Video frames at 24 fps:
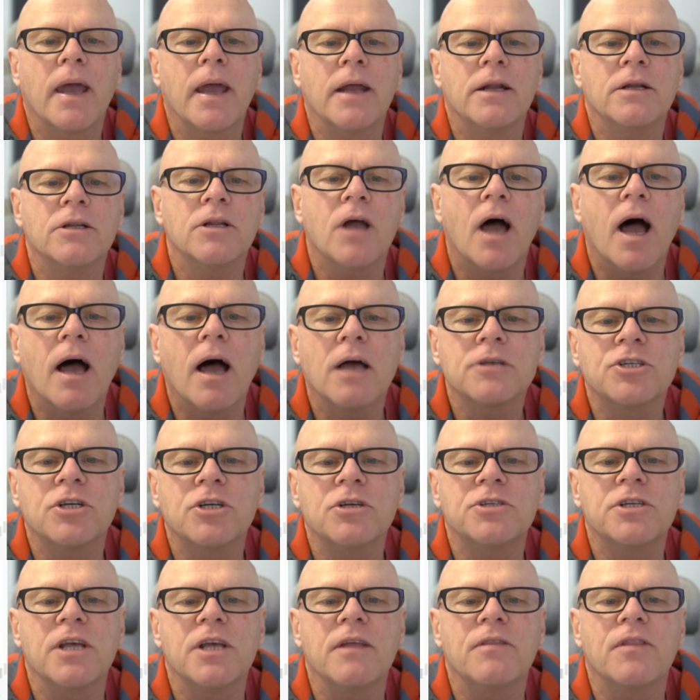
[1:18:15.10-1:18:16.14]
and
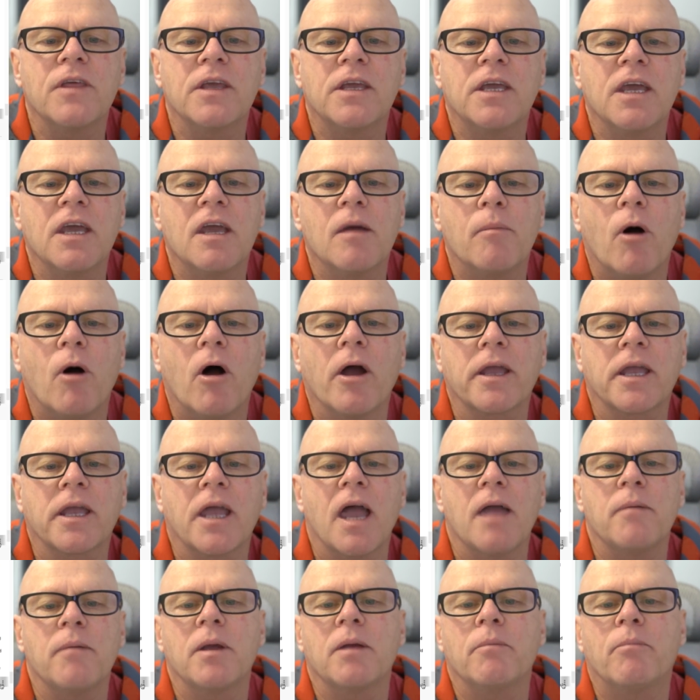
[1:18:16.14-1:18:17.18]
asked you said the Gigabyte
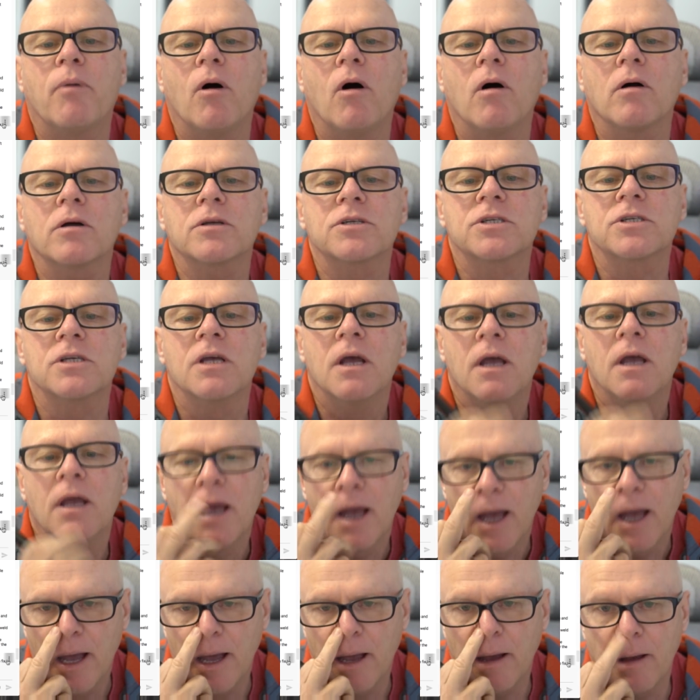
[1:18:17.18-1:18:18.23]
Gaming Box
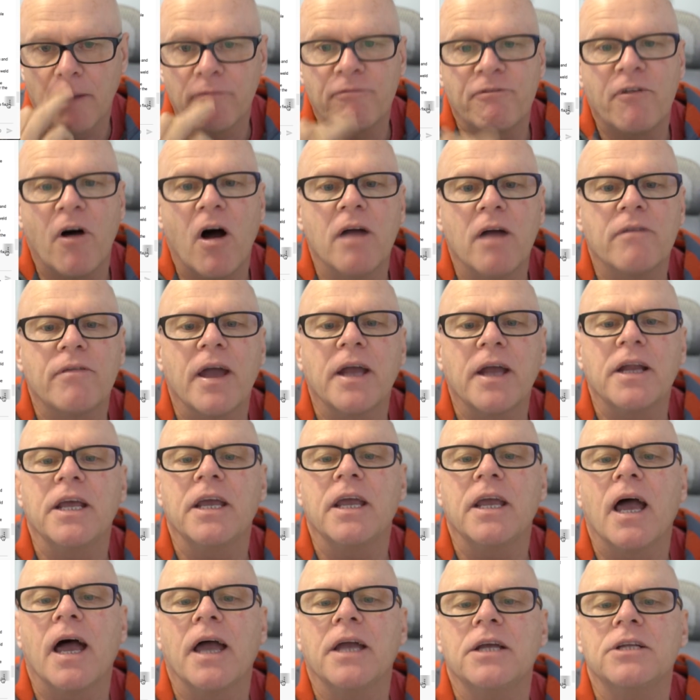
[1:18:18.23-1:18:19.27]
uh,
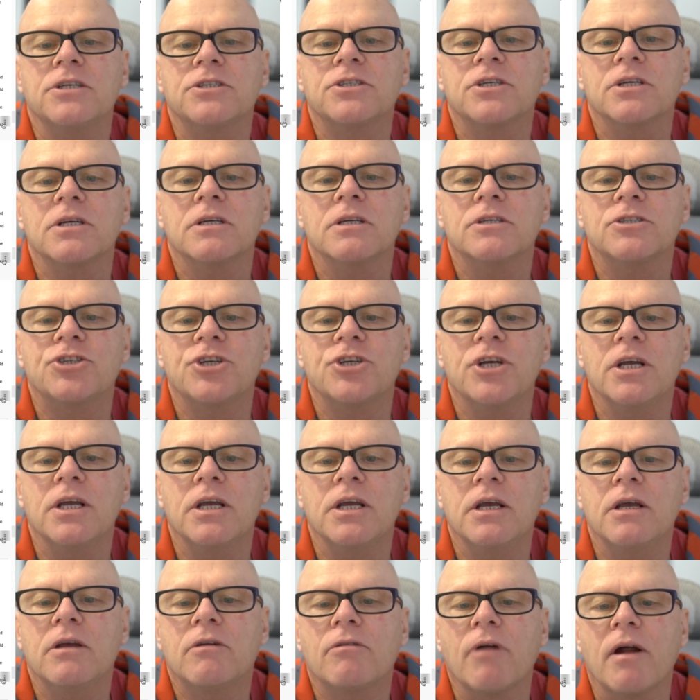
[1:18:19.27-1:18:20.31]

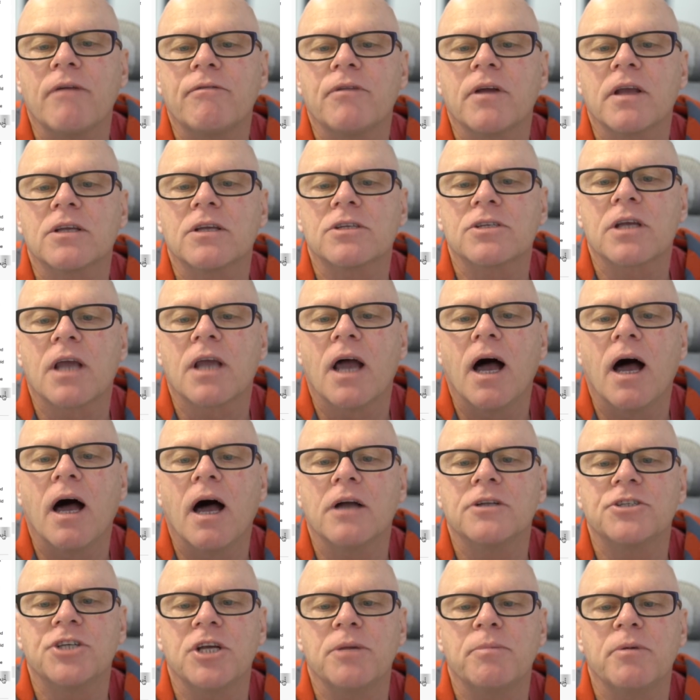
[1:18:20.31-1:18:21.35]
588G graphics
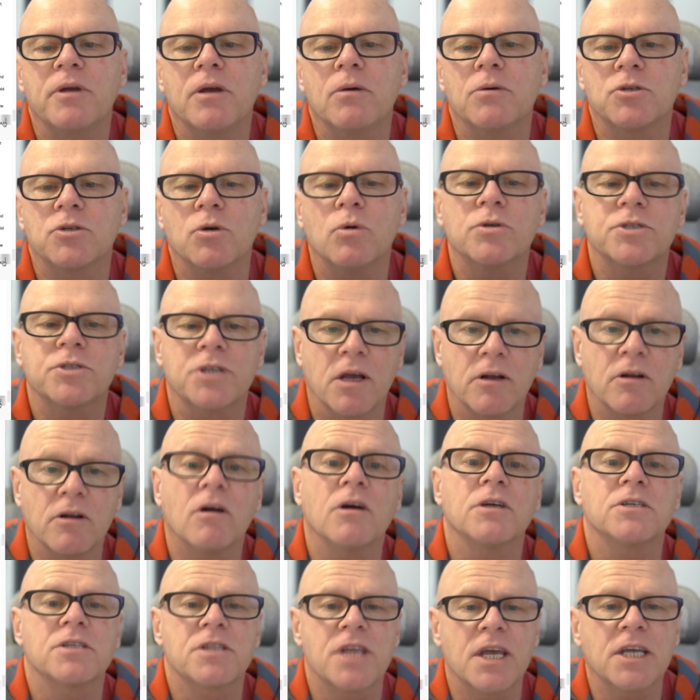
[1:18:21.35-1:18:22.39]
card GPU is also
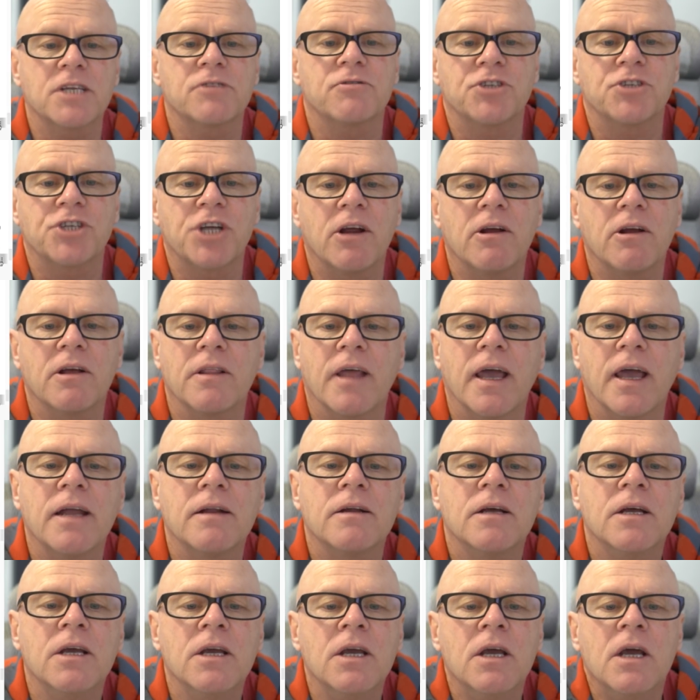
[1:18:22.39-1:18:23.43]
nice. Thanks for sharing
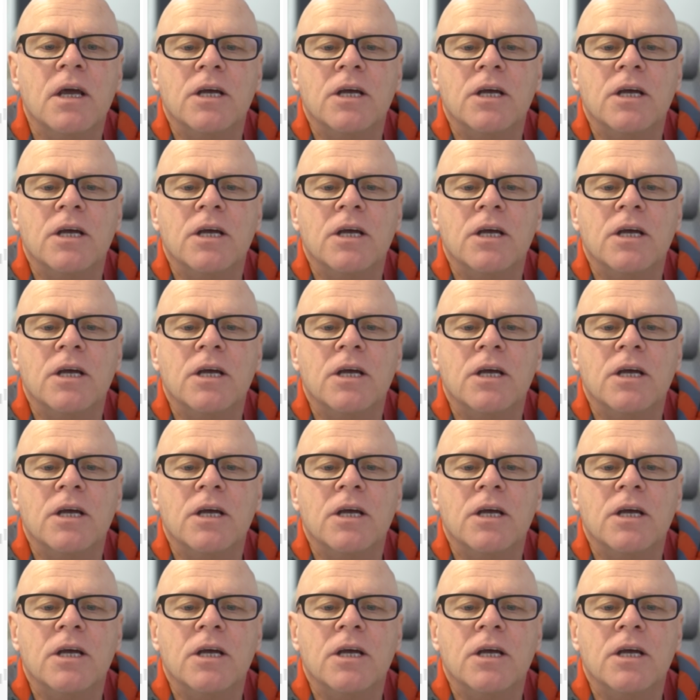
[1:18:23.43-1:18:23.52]
that.